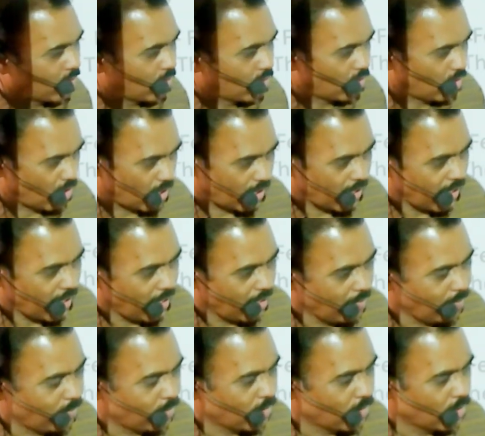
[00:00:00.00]
or
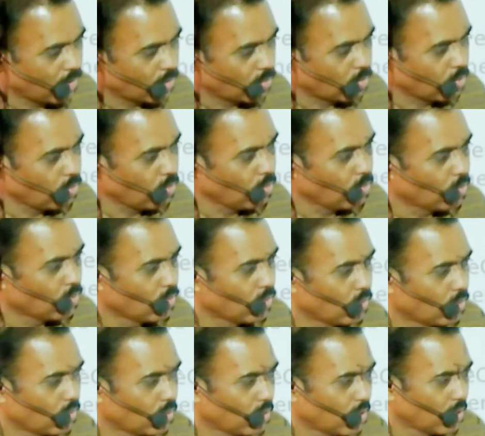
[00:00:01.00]
help to
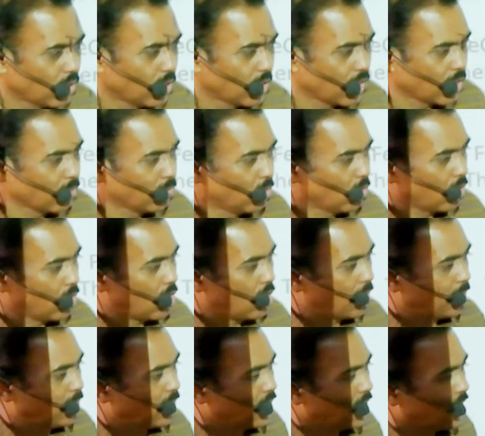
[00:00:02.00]
removal
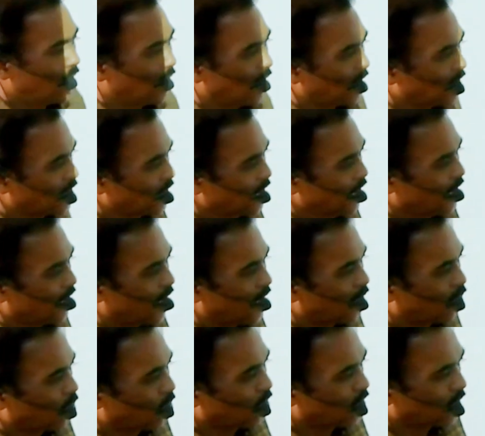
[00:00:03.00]
of acidic
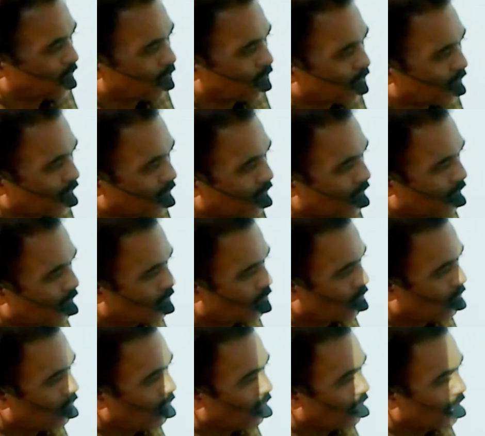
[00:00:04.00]
hydrogen.
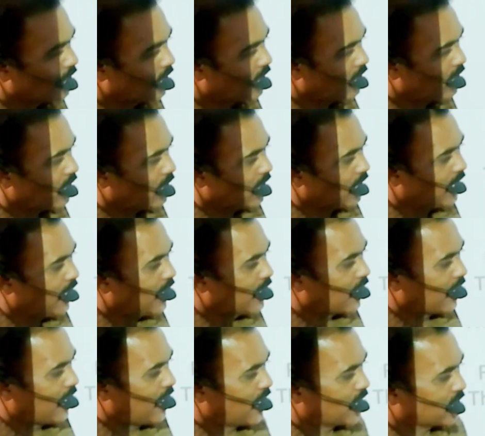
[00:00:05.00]
So the net
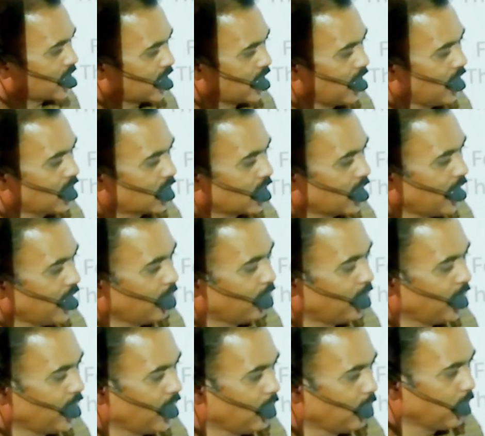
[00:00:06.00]
reaction is Ap
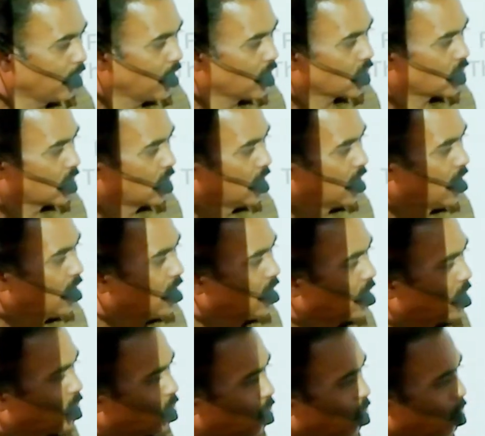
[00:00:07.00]
plus
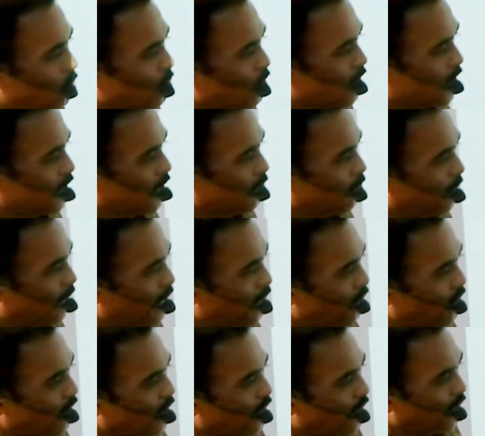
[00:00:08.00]

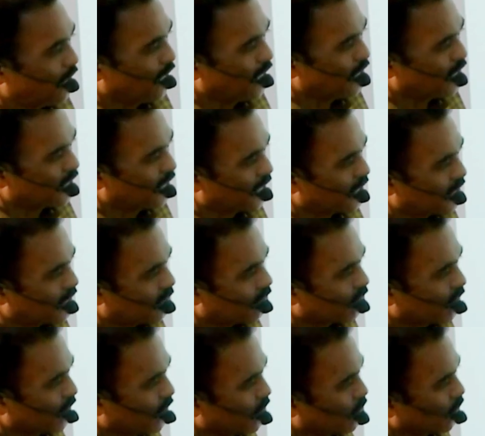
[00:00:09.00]
2C5H6.
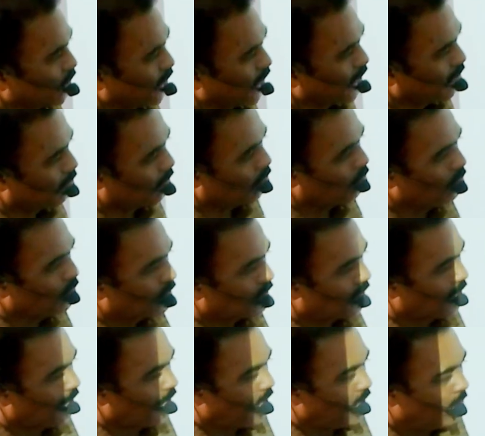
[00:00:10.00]
So it can produce
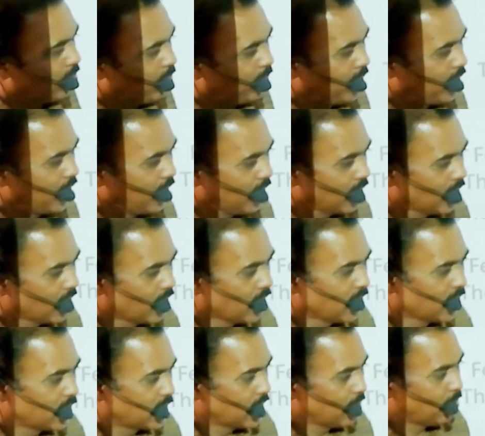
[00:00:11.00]

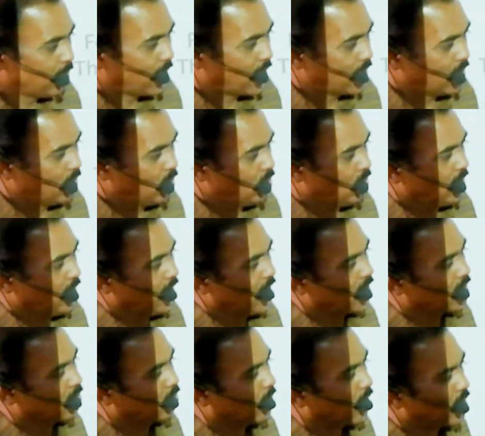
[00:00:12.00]

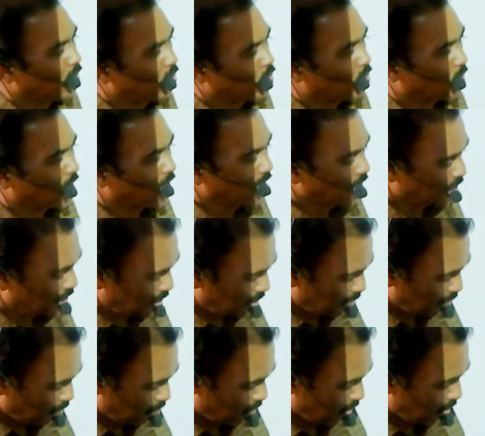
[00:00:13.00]
ApC5H5 twice
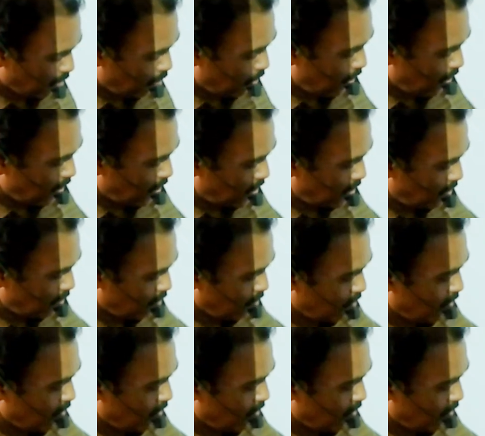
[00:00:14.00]
plus